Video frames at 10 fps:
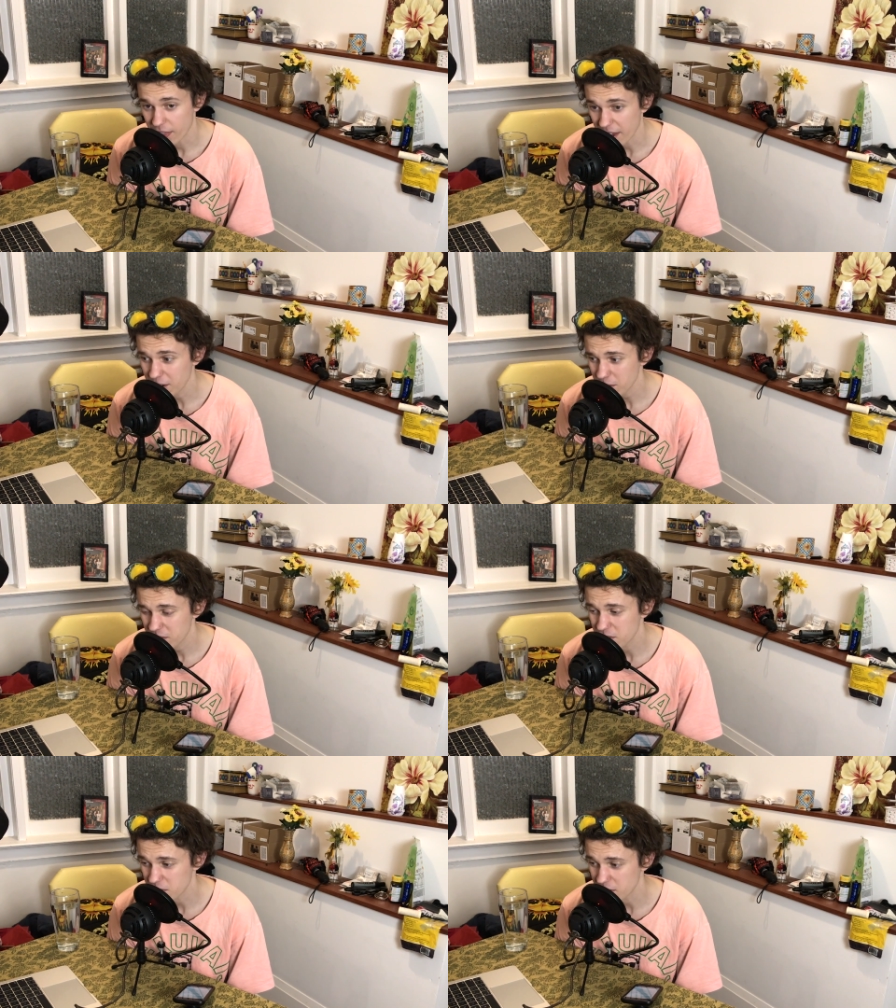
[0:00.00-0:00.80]

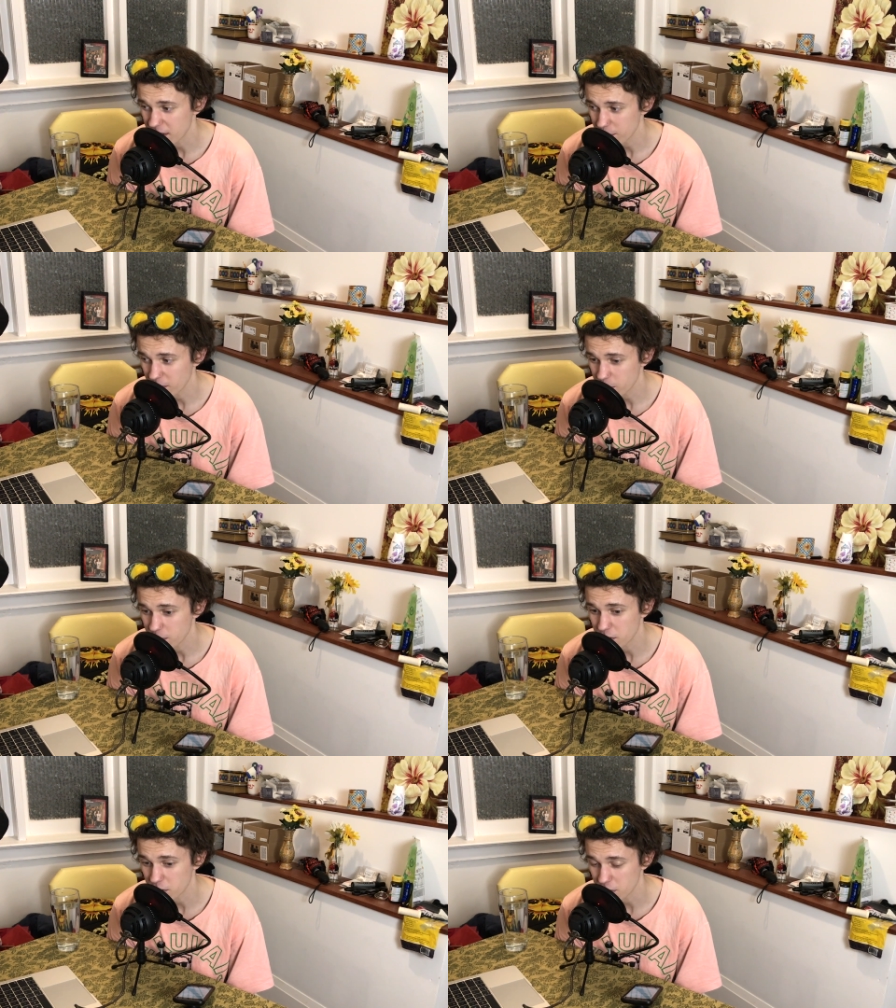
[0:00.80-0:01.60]
Thanos' shit must
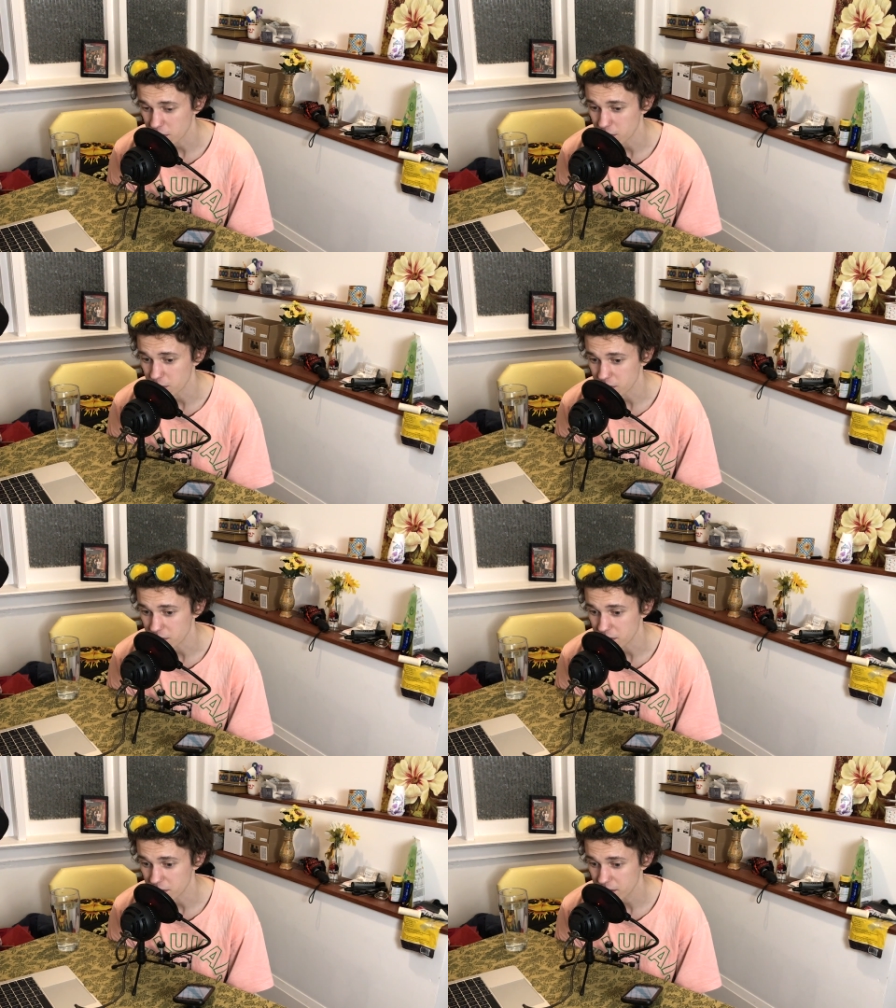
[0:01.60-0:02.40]
be huge,
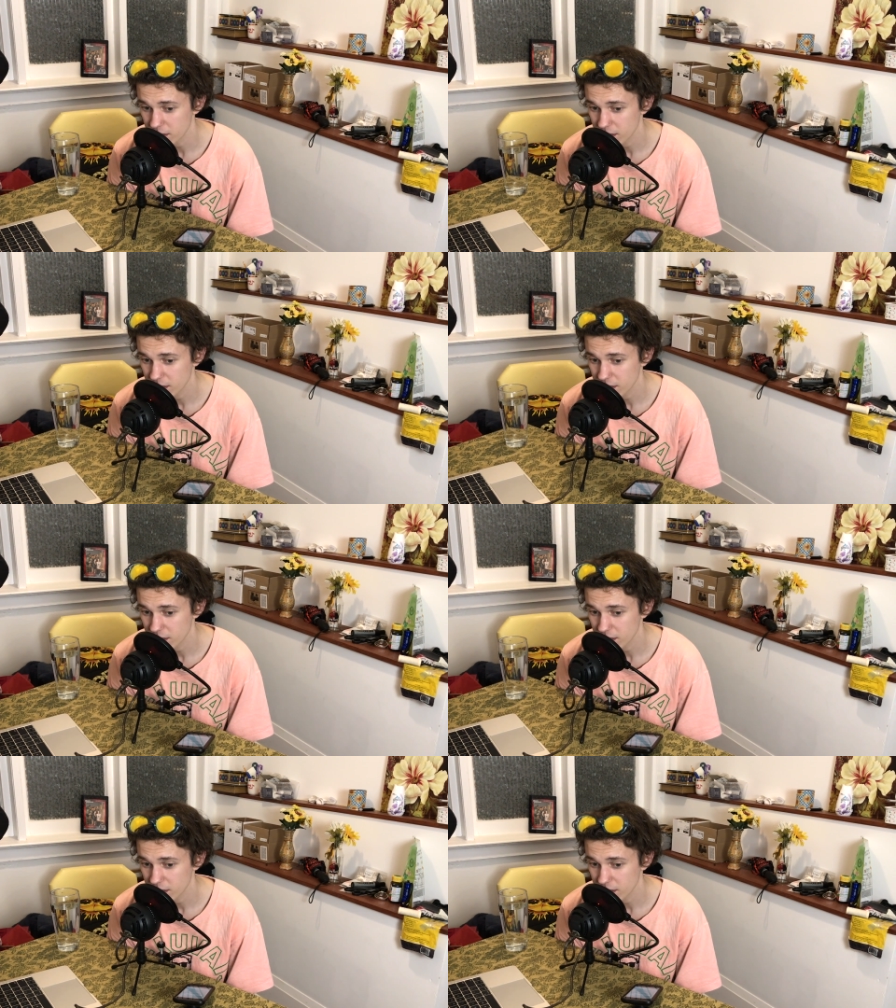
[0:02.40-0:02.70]
dude.